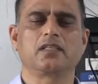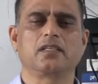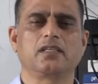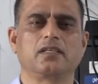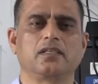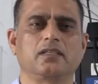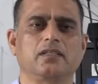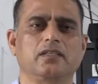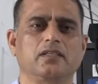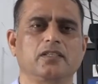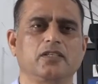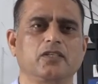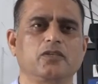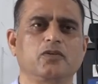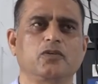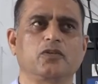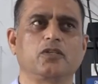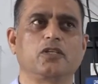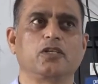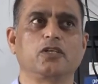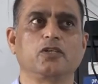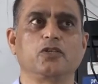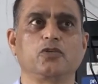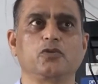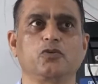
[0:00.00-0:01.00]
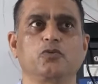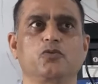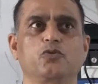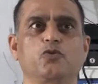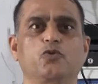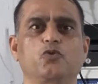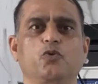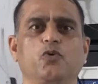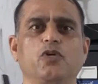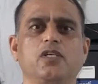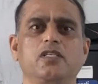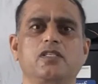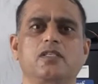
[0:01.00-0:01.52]
their, the
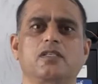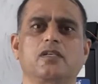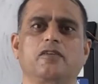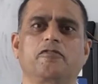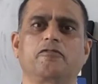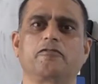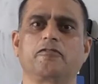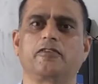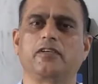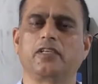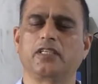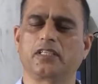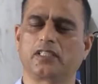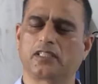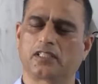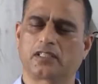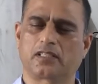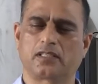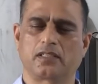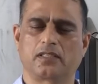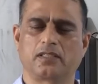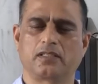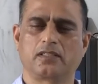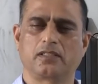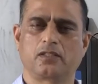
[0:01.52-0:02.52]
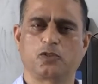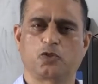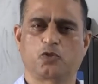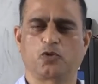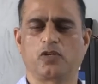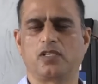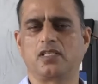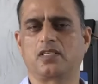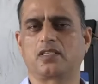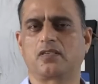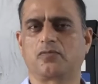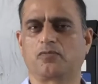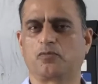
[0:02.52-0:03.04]
choice of diction,
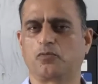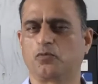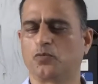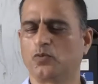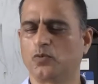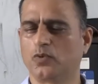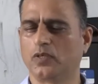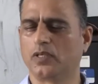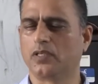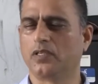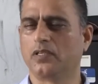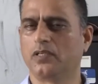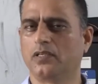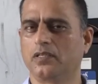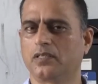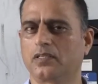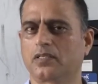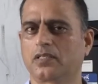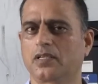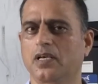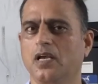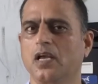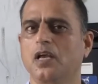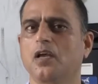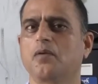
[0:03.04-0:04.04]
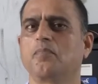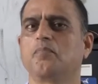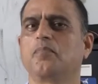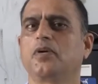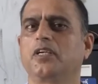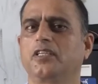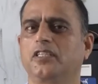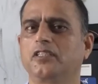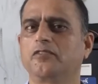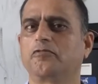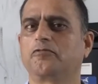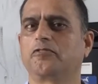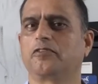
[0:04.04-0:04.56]
choice of words may
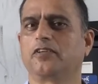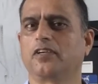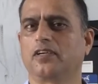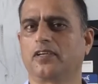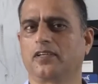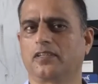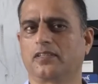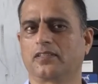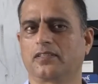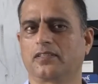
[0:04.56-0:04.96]
differ.